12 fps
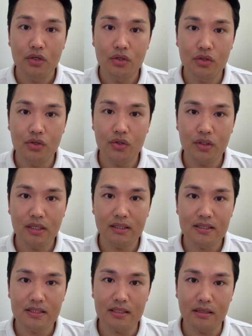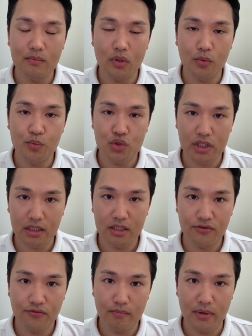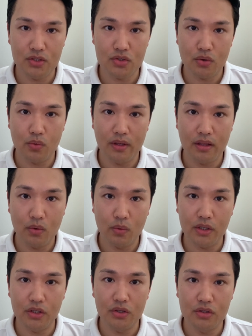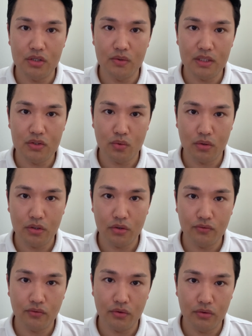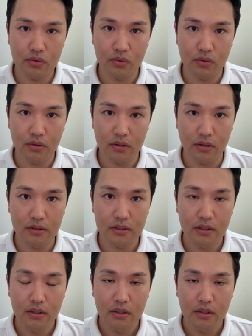you need some objective measure whether what you do is working for you or not.